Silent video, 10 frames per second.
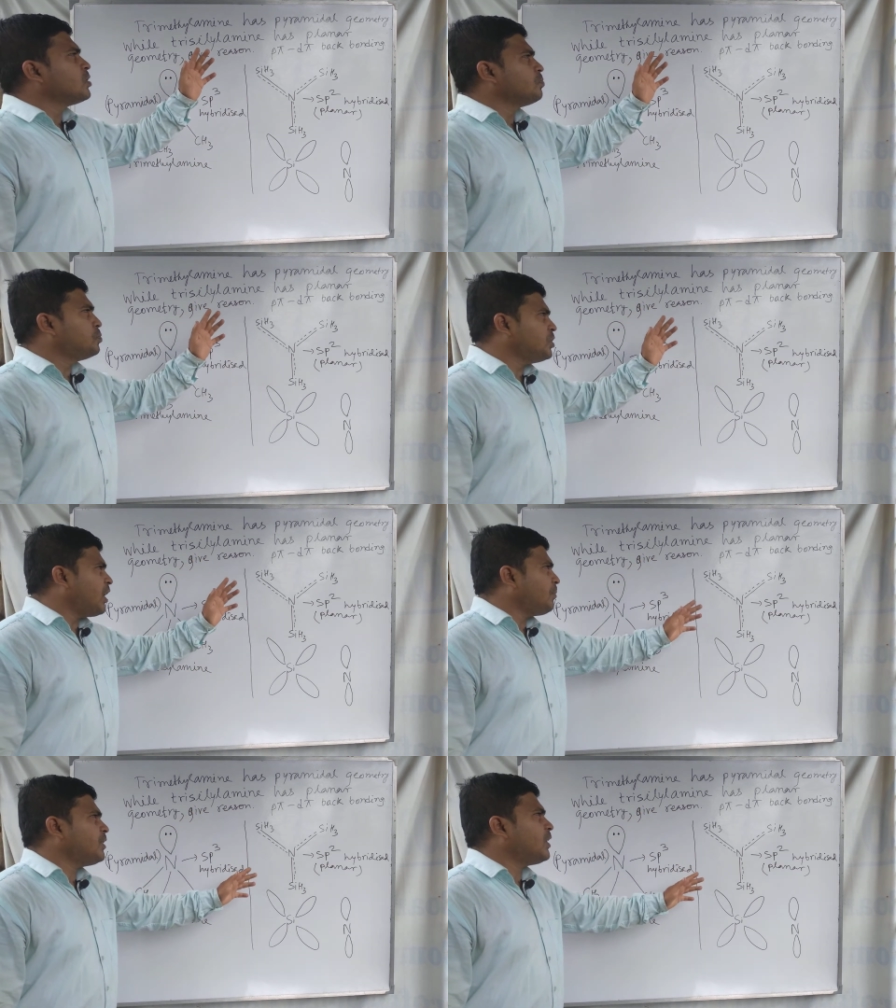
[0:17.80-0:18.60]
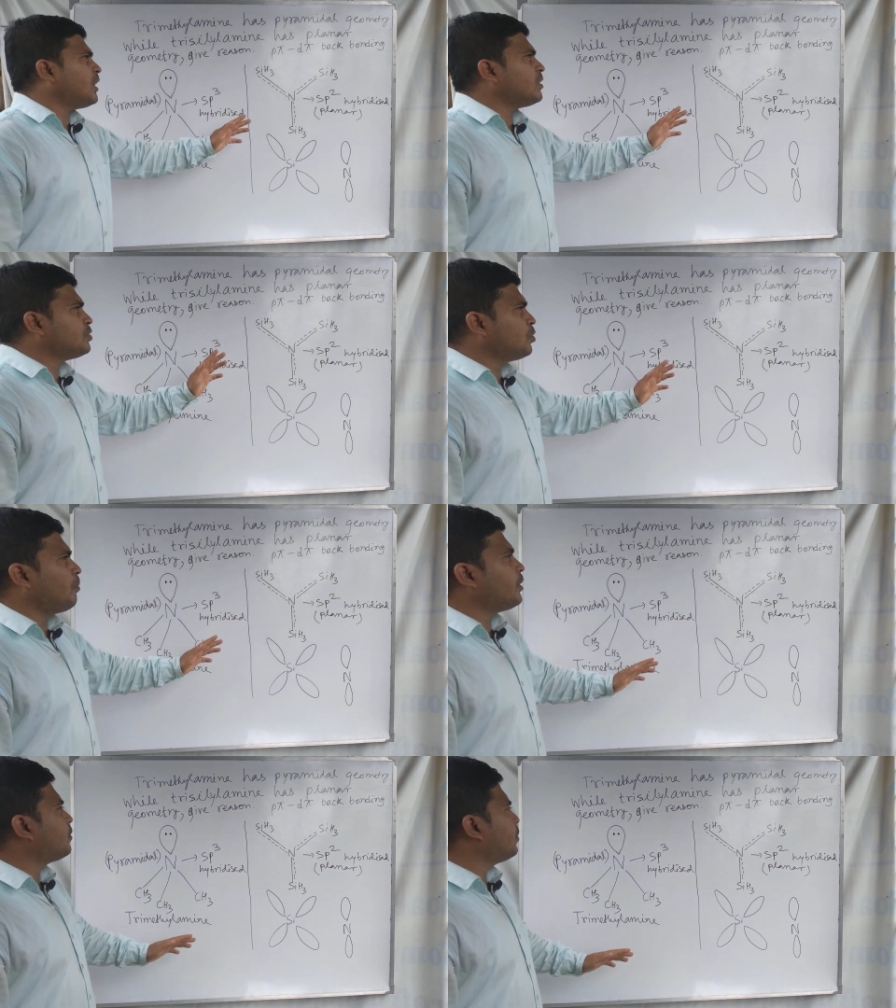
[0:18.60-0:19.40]
pyramidal
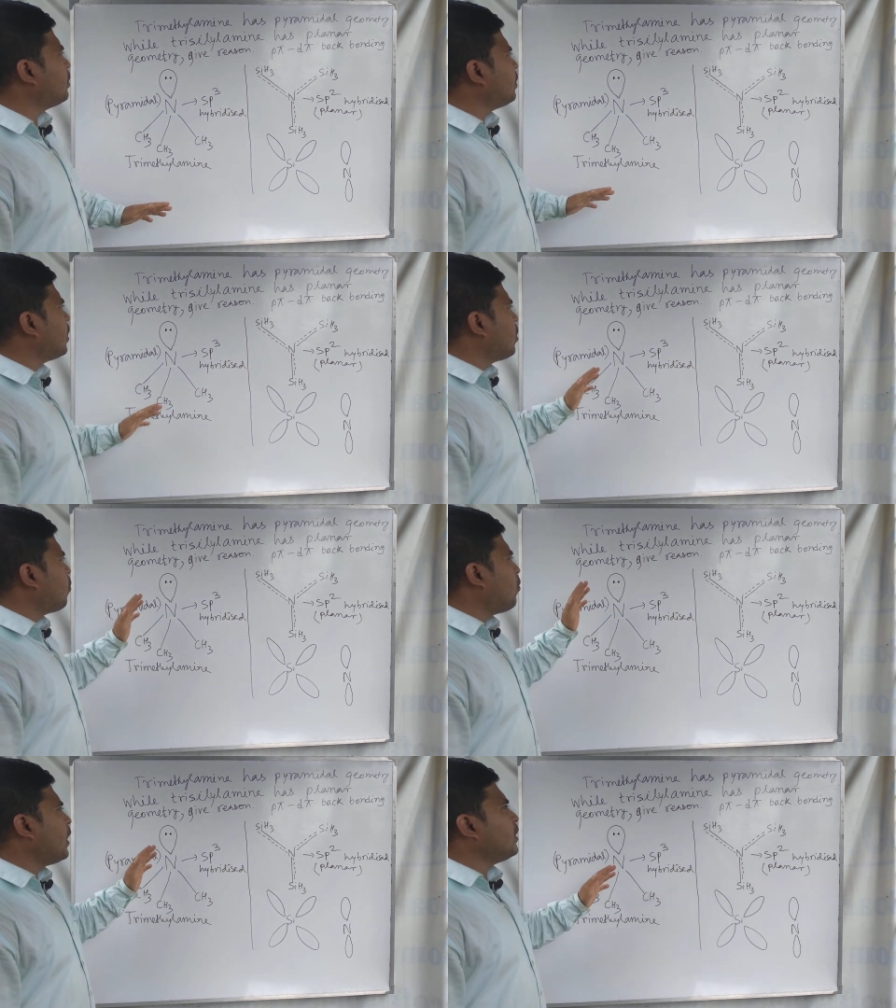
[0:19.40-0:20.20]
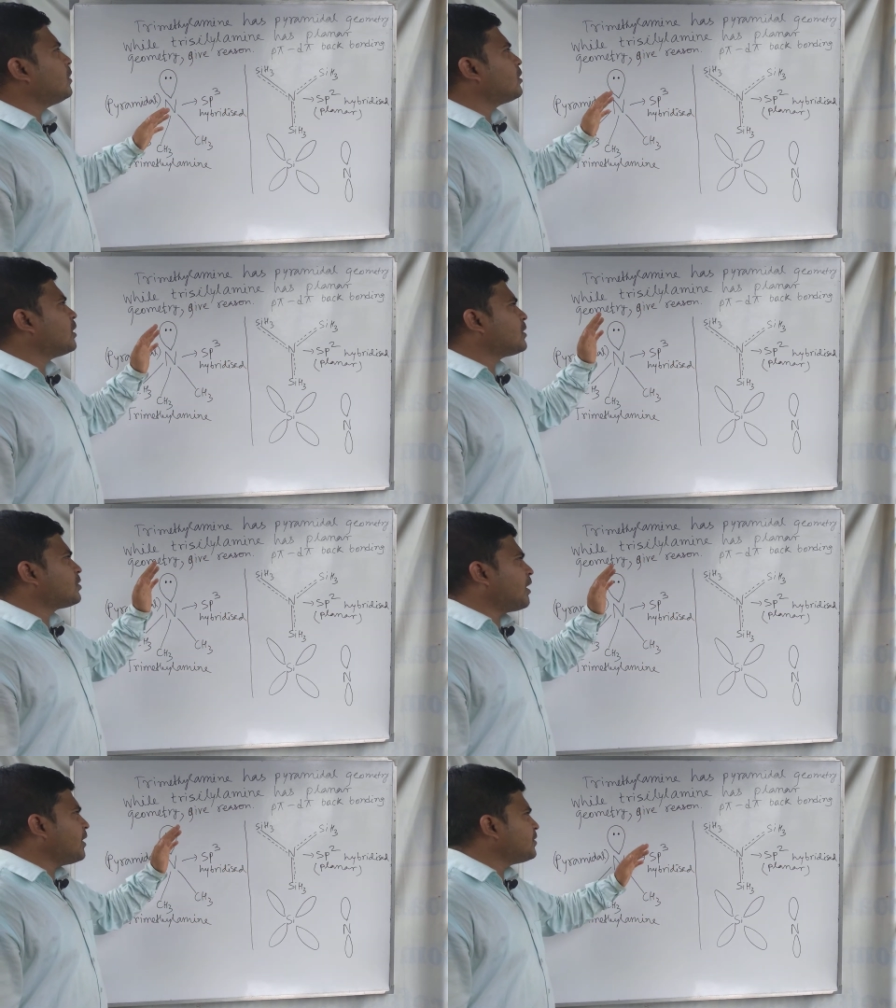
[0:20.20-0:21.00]
geometry while the
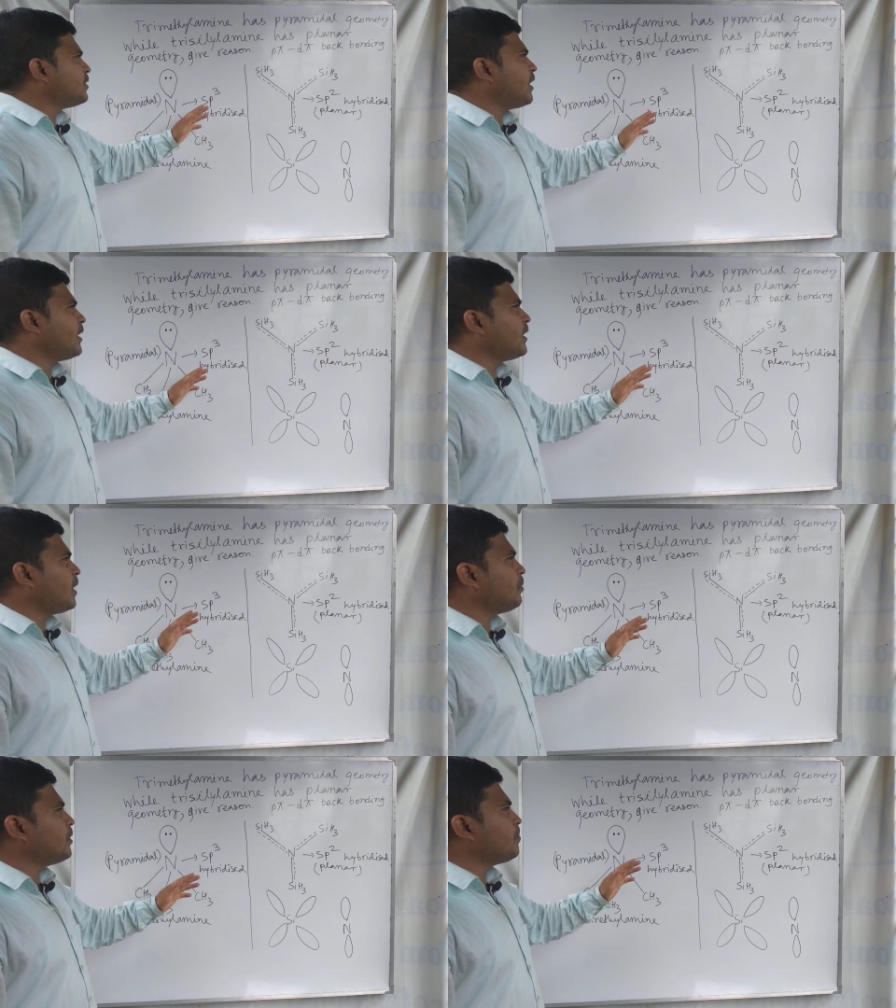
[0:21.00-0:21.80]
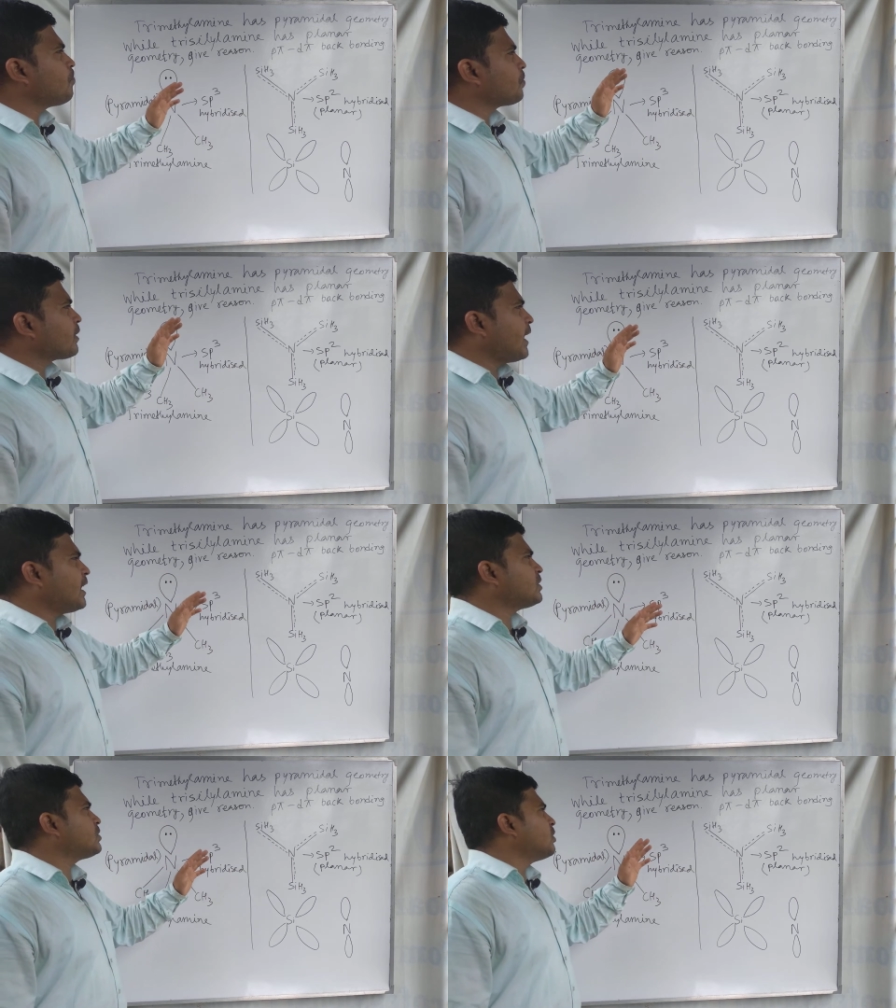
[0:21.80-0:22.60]
trisiliylamine
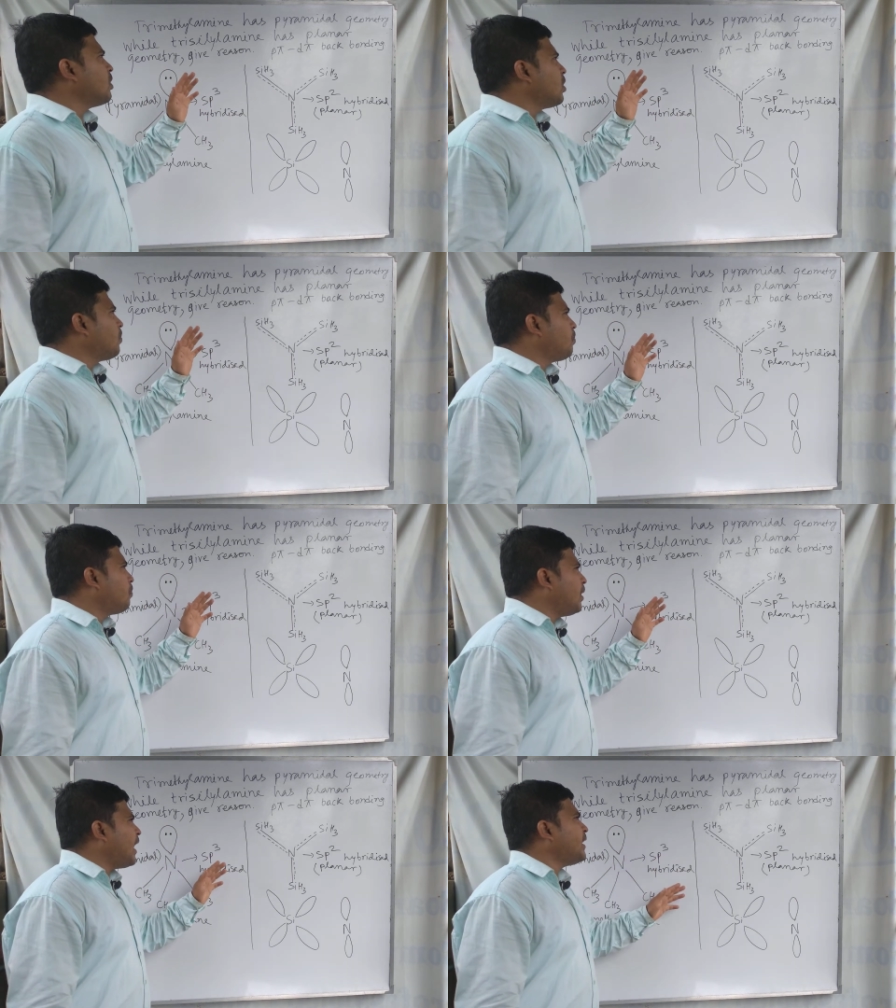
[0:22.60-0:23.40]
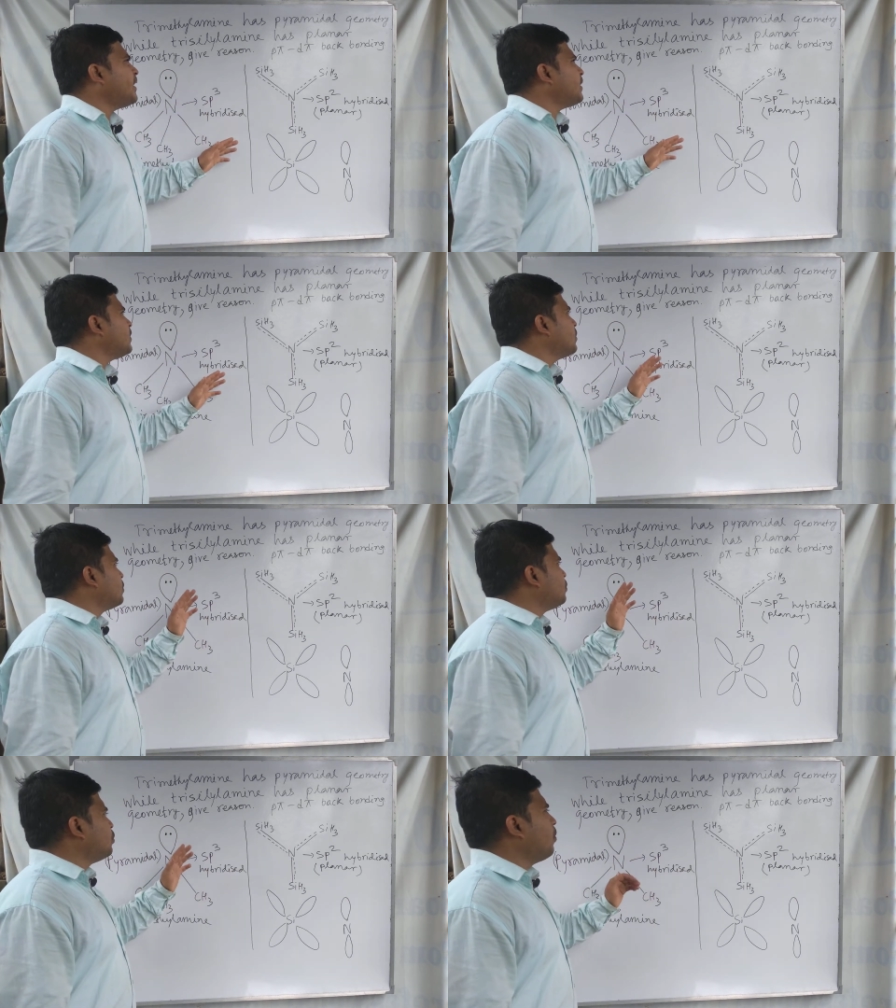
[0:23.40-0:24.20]
has planar
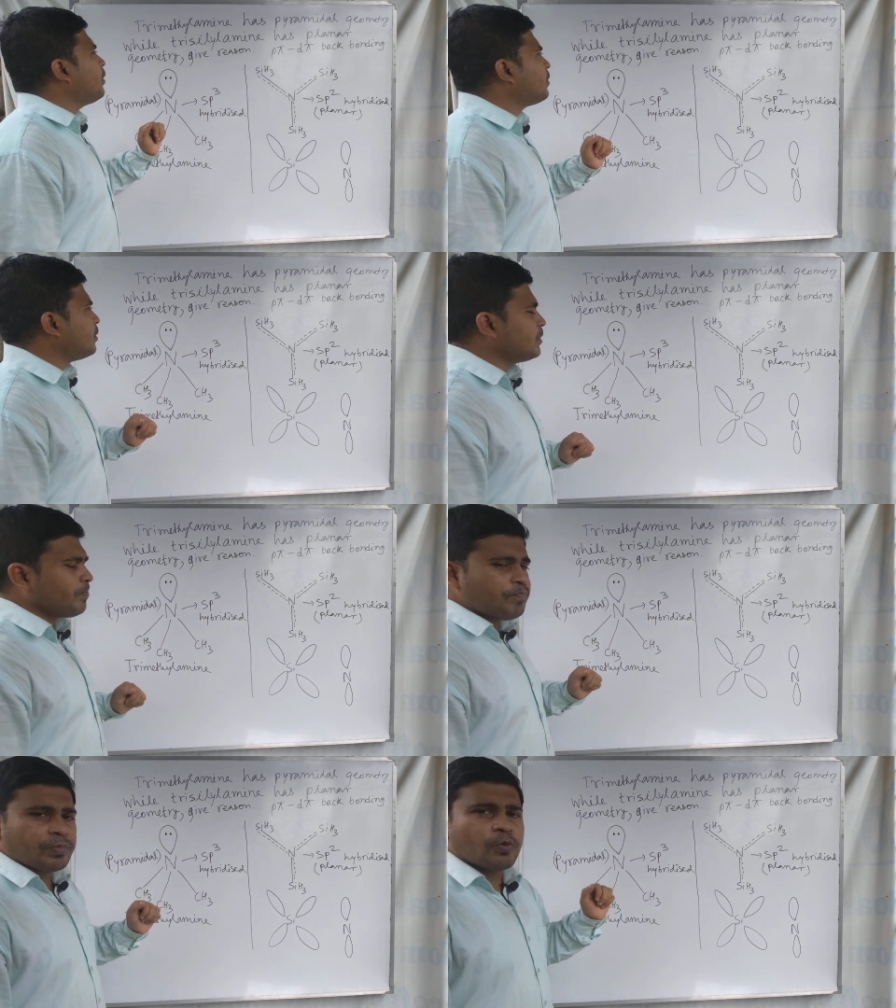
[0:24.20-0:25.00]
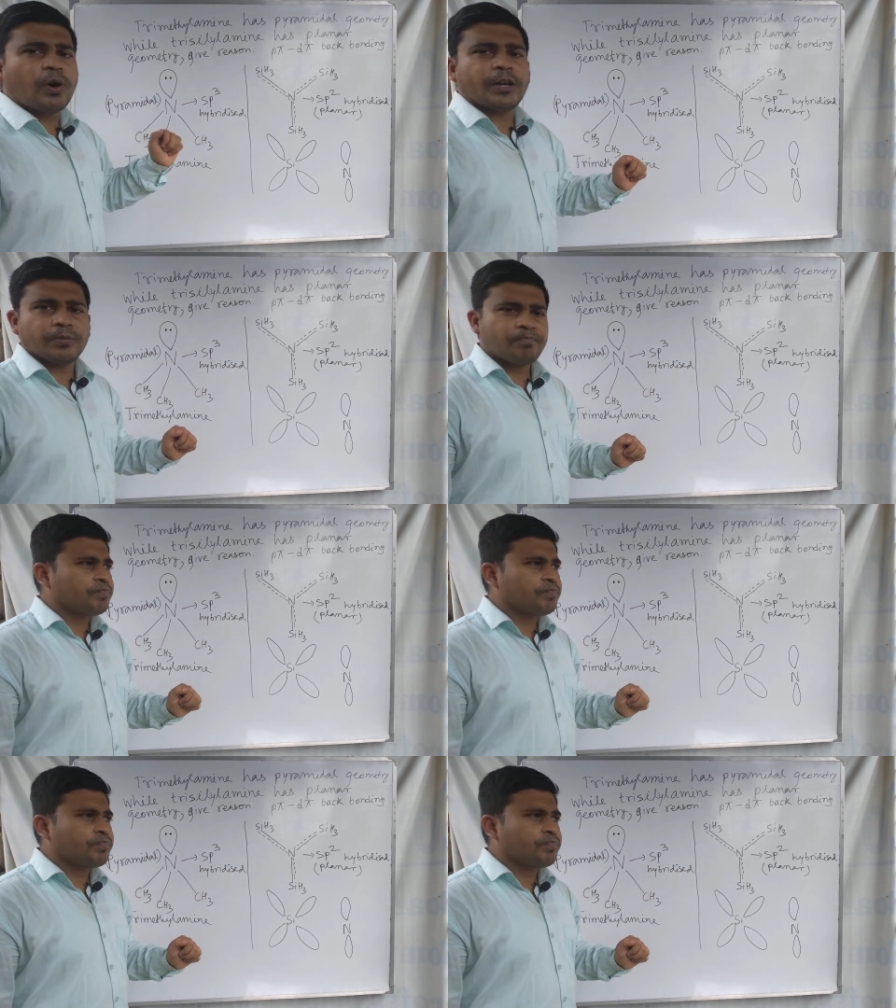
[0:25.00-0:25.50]
geometry. Why?